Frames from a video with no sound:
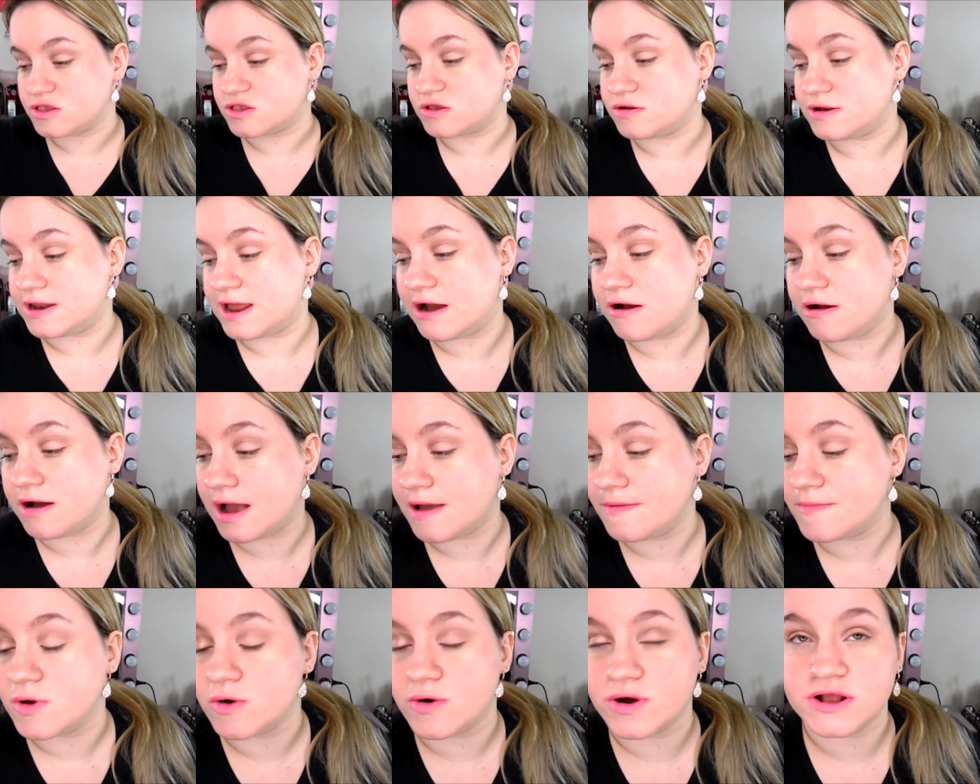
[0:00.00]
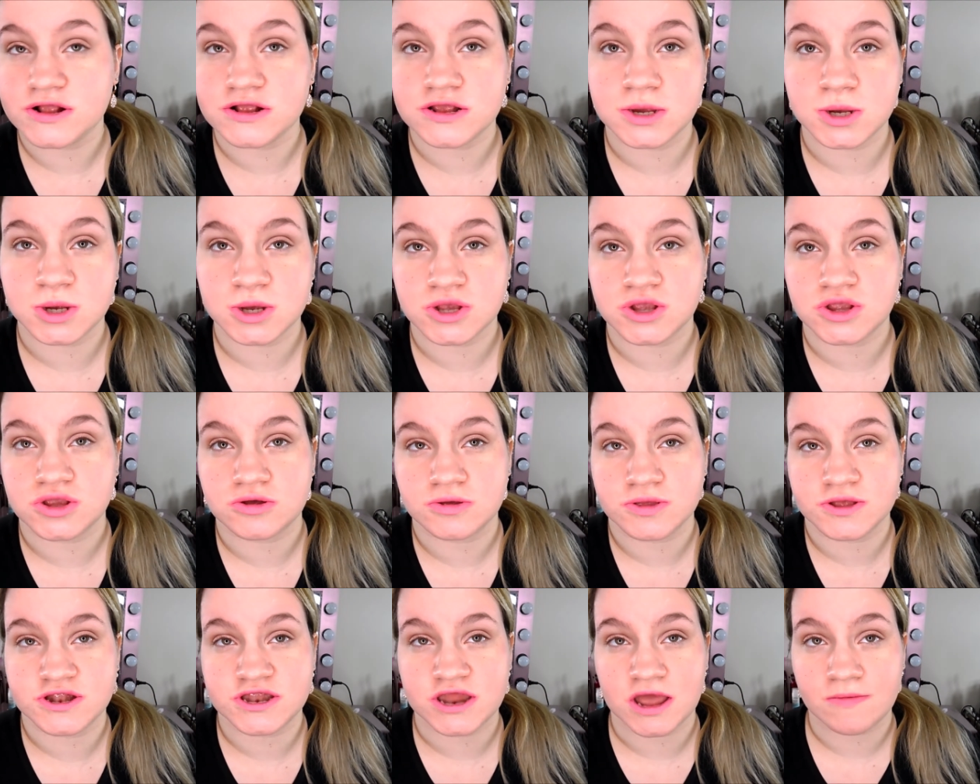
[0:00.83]
So now I'm going to
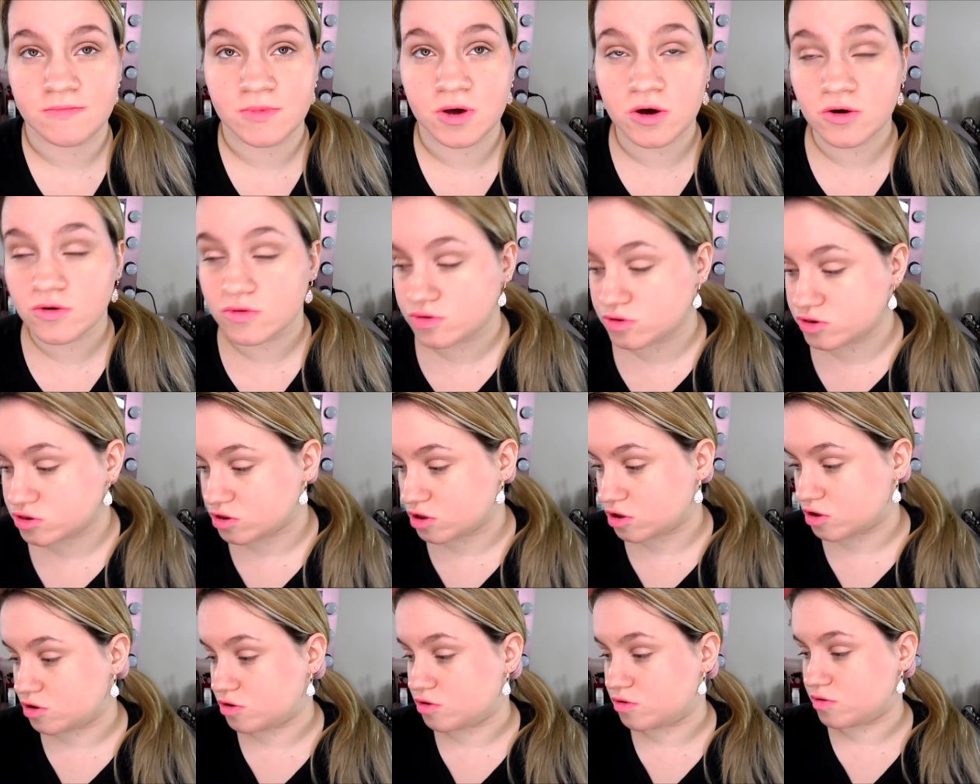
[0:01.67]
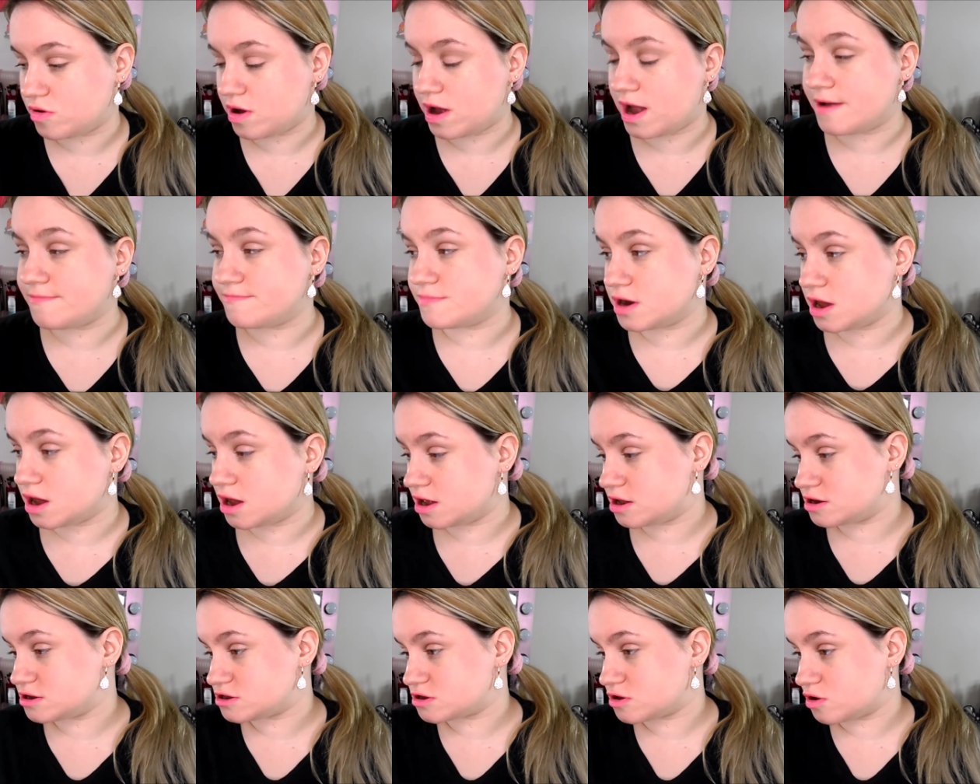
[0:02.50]
just do the demo. So I'm
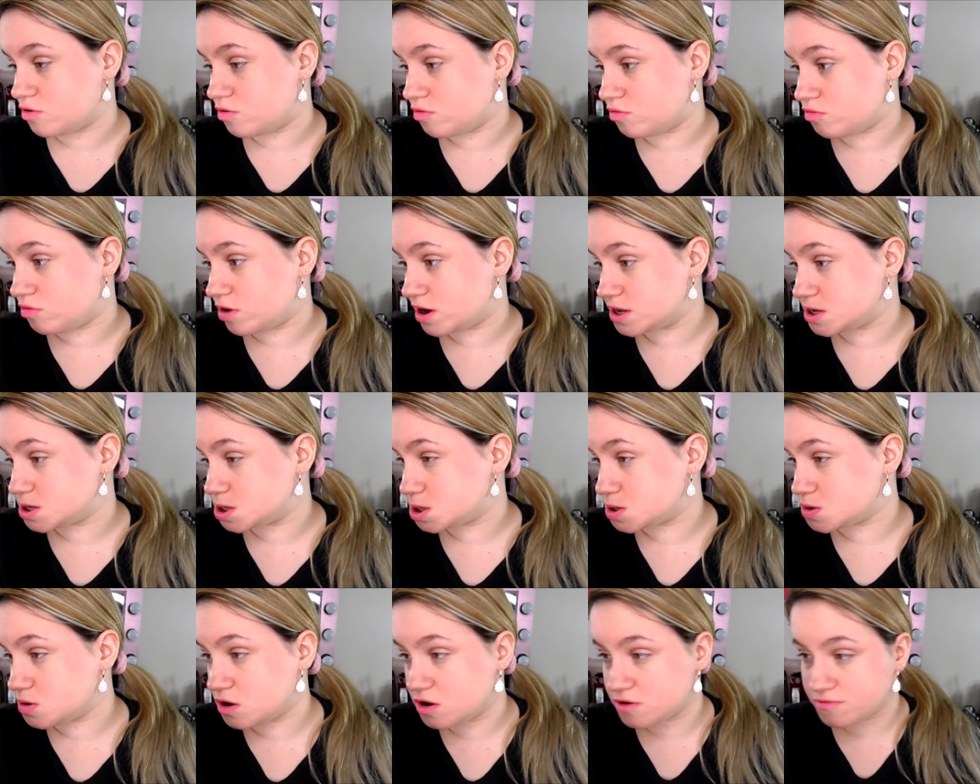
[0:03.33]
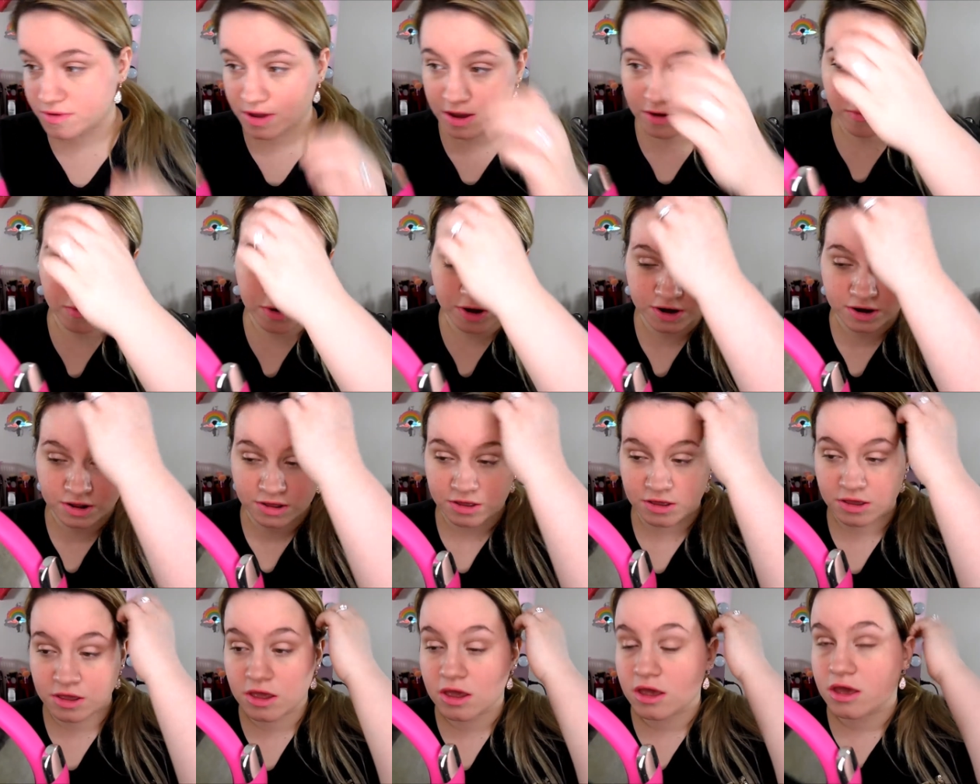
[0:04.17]
not quite sure if I want
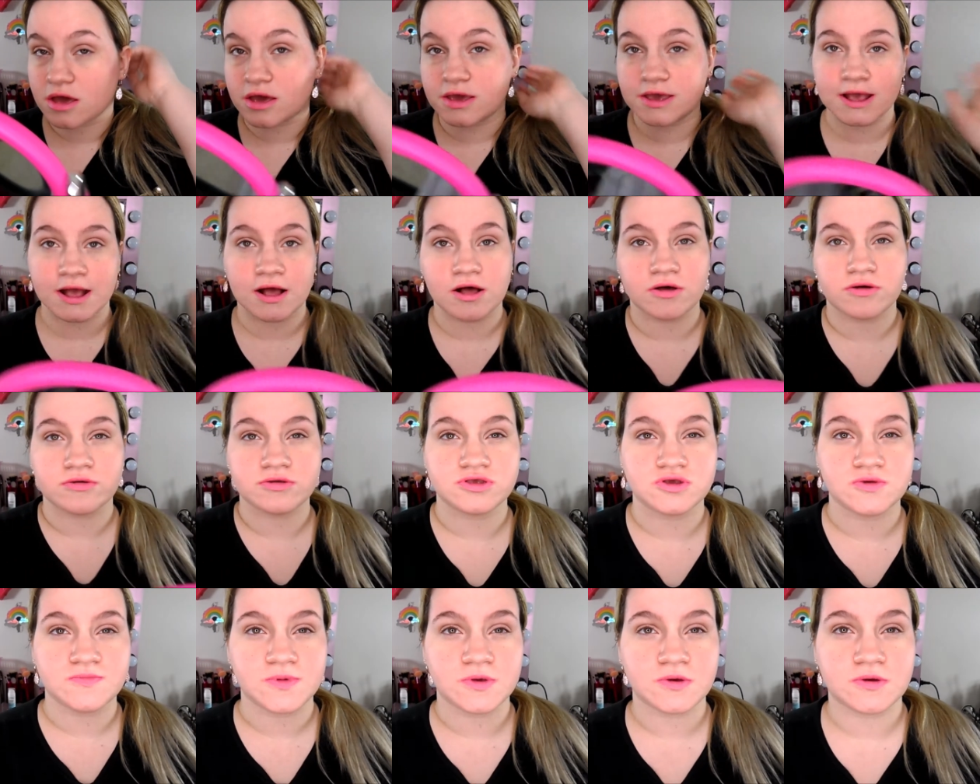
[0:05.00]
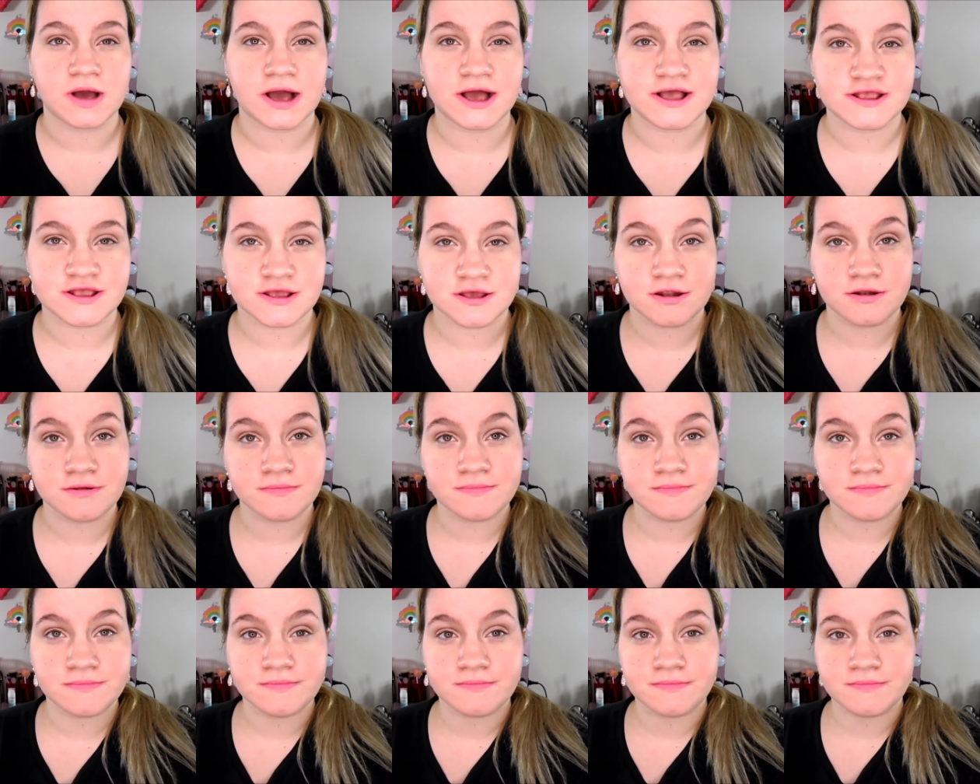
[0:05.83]
to, yeah, I'll zoom you guys
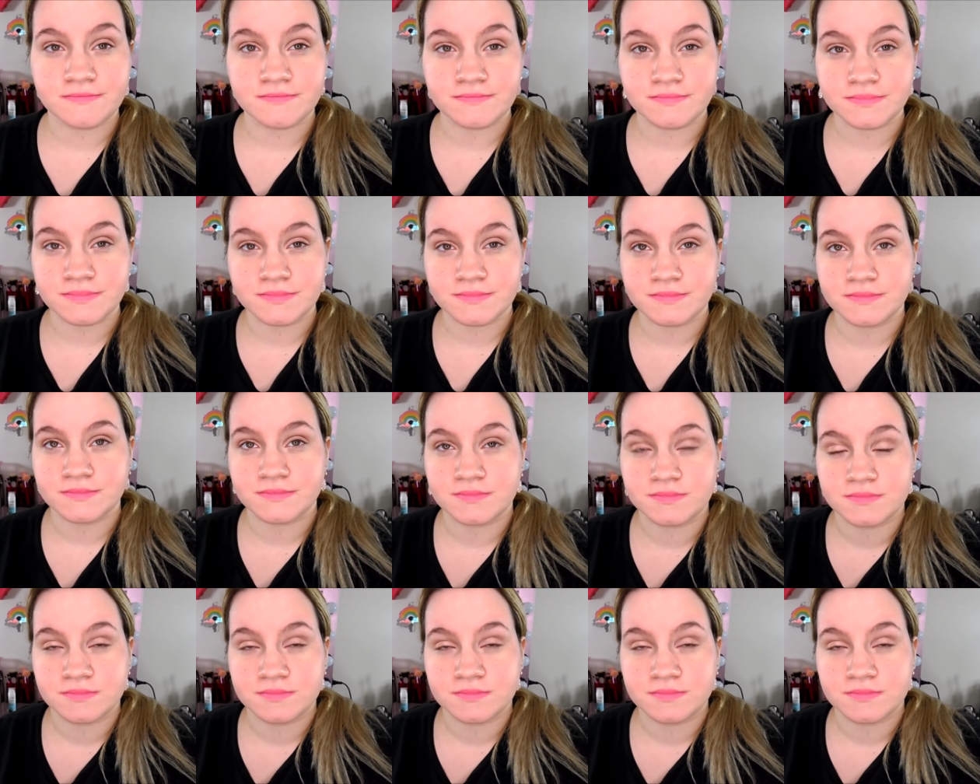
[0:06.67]
in.